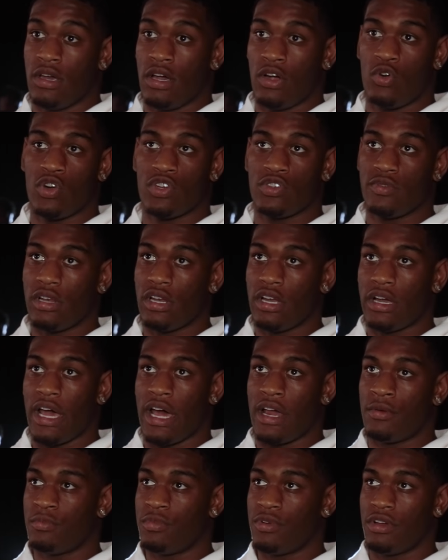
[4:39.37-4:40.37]
of course, we look
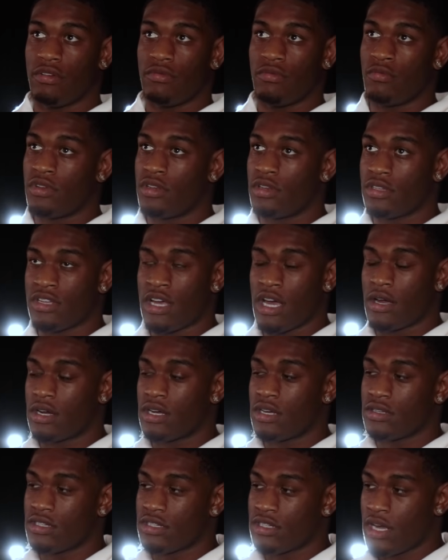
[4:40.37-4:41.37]
at him, but when the time
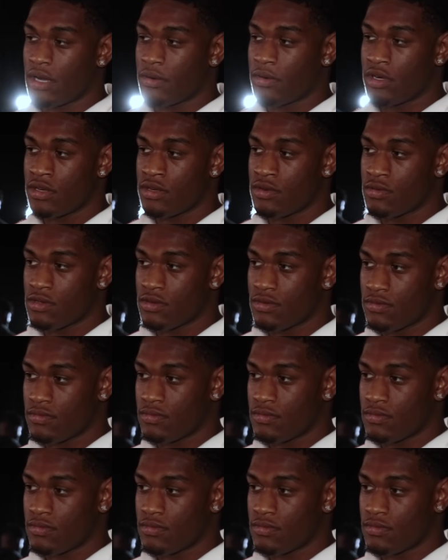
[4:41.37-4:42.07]
comes.